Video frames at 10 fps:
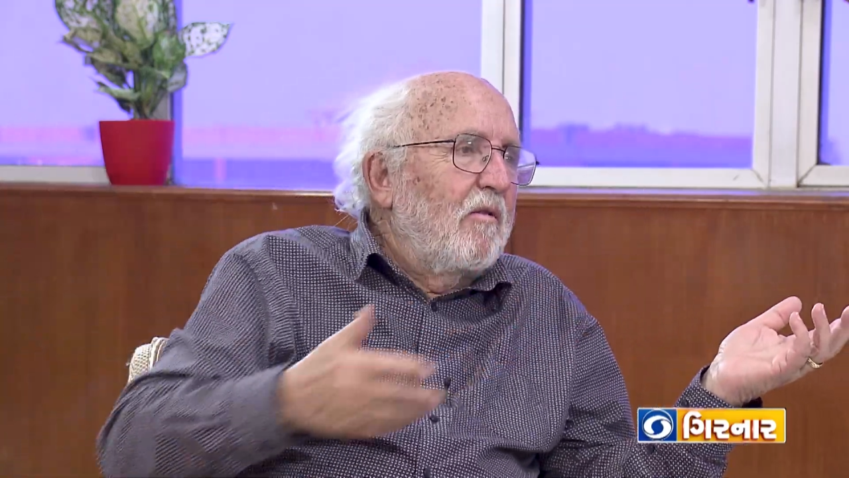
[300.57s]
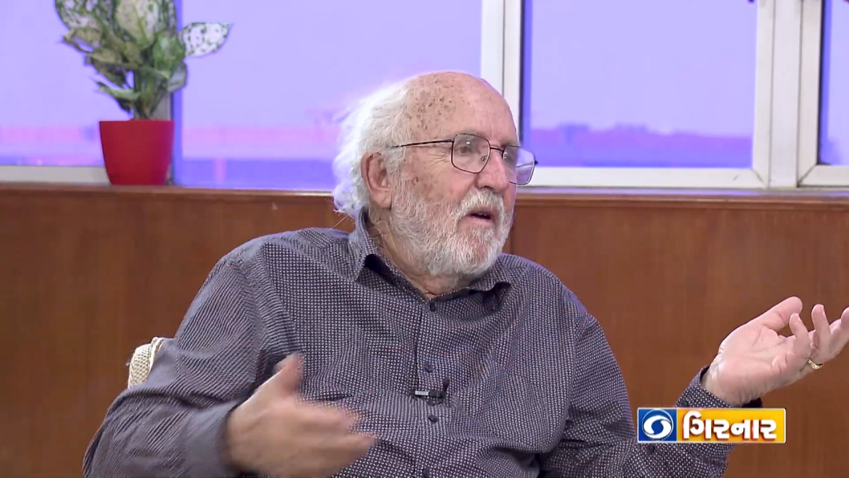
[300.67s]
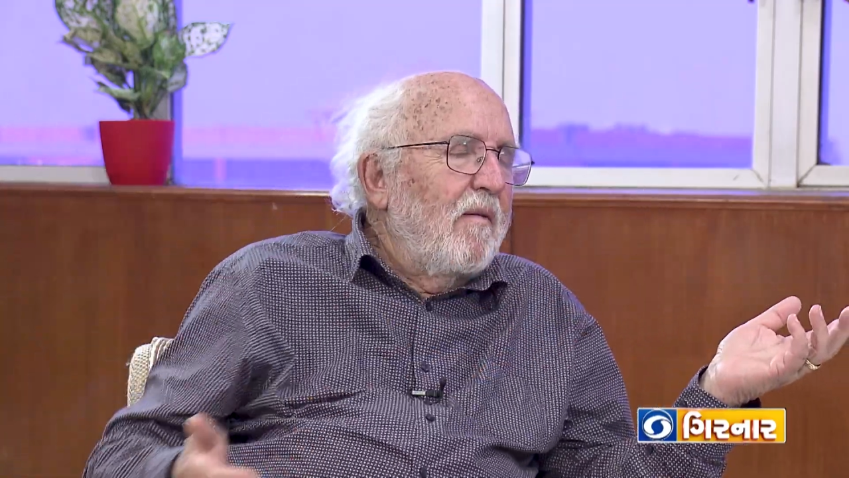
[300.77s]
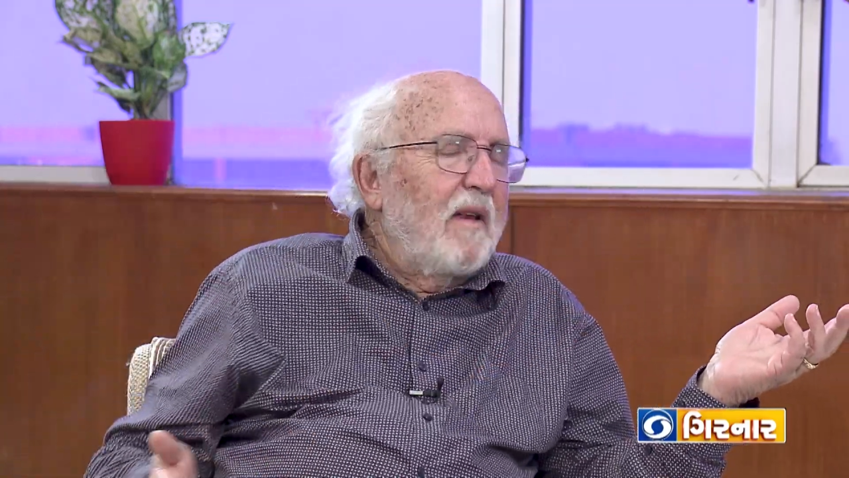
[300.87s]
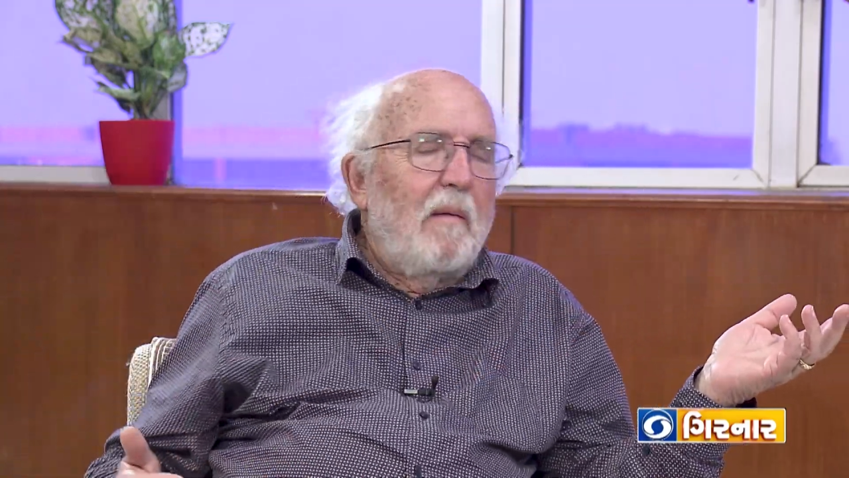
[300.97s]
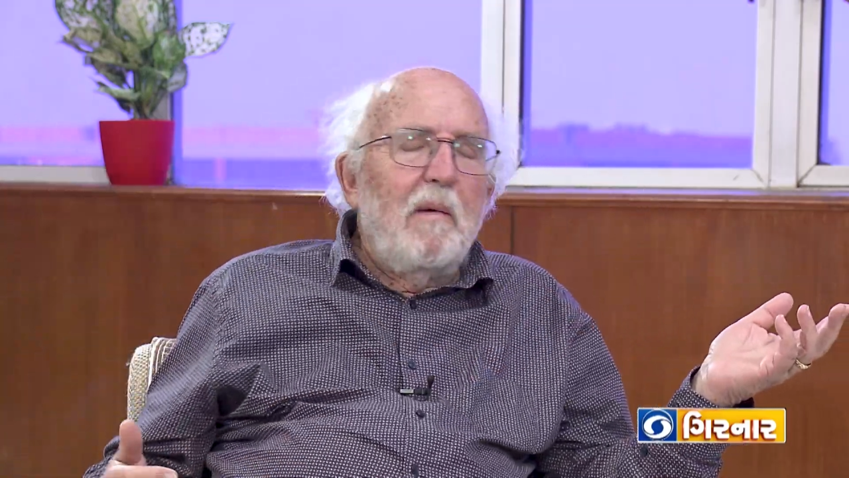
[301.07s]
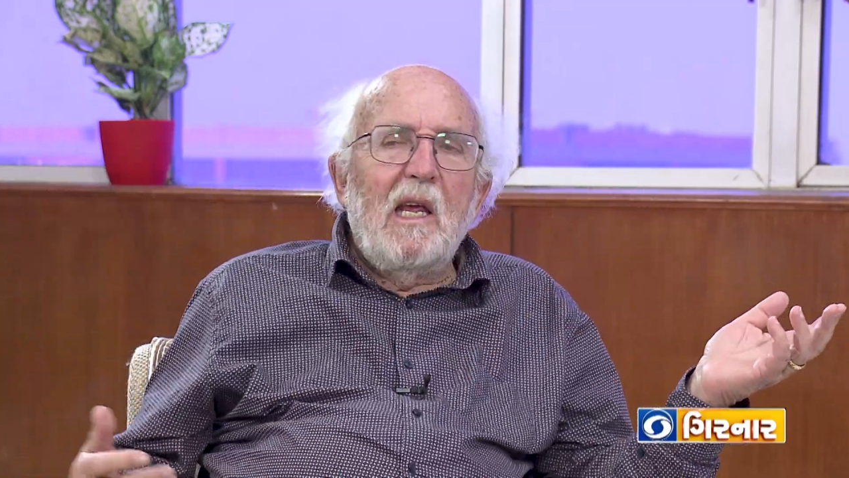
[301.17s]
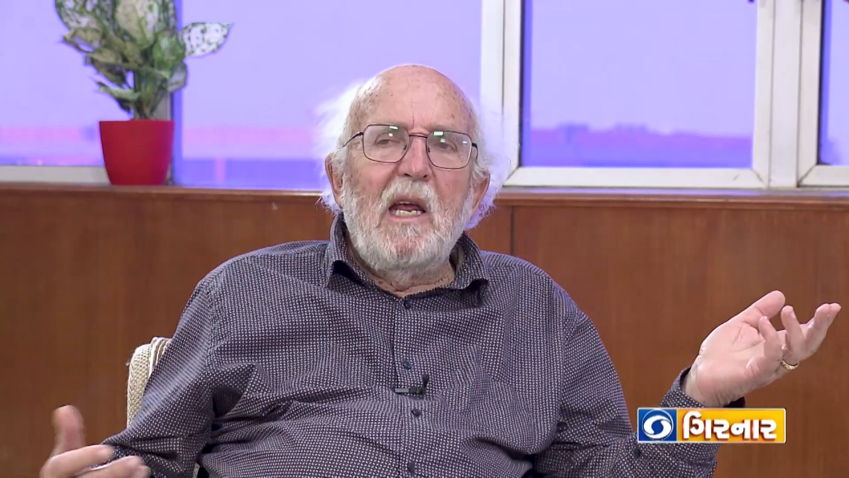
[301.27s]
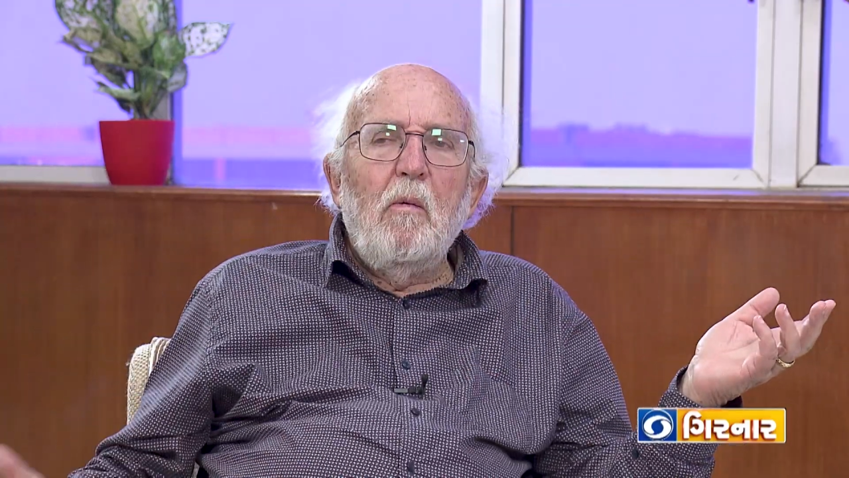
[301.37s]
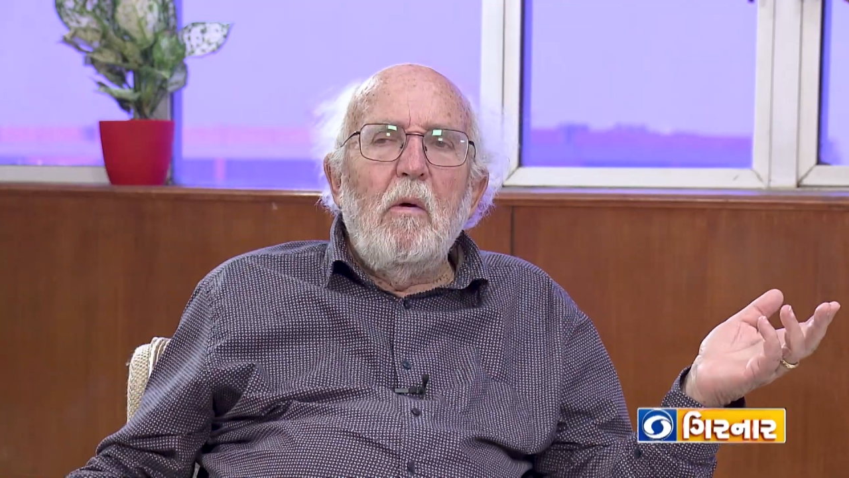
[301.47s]
you have some
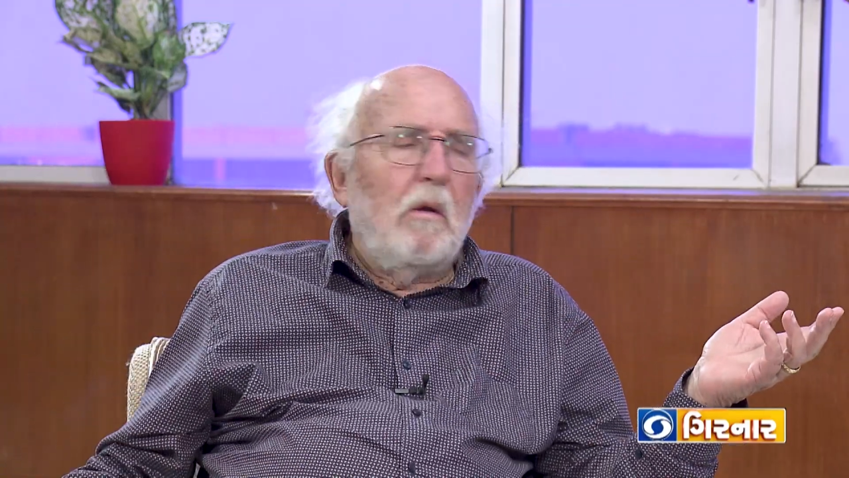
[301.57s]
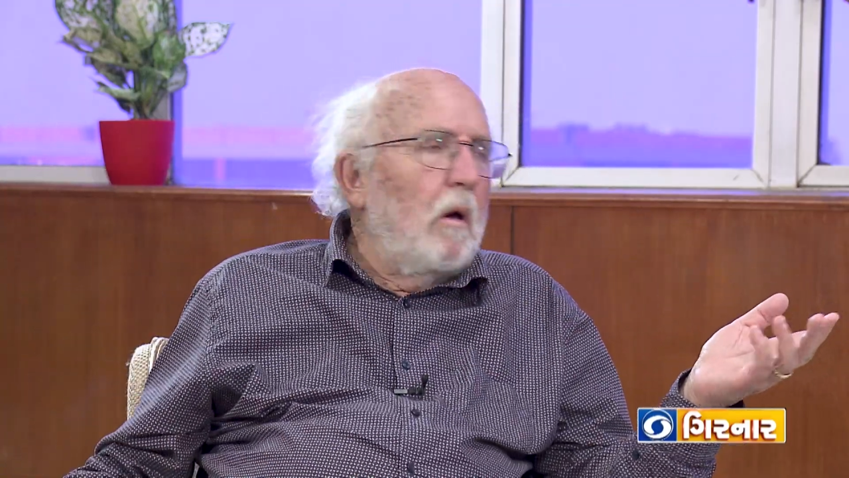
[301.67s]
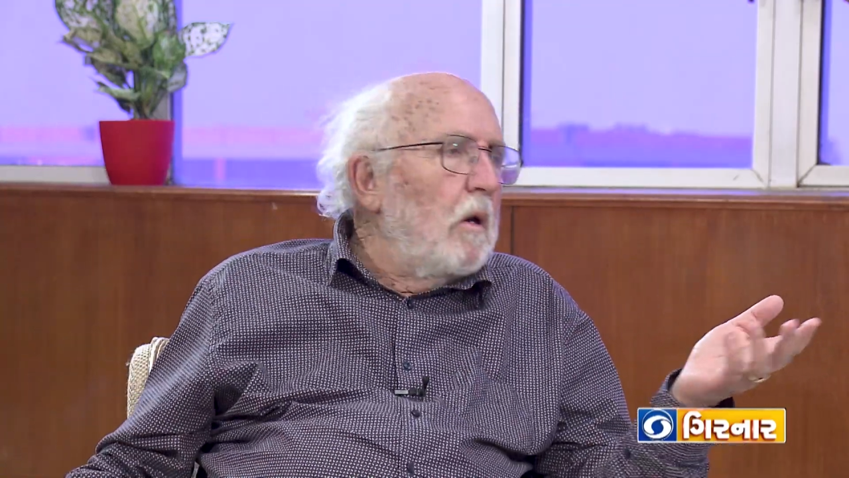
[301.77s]
liquid water.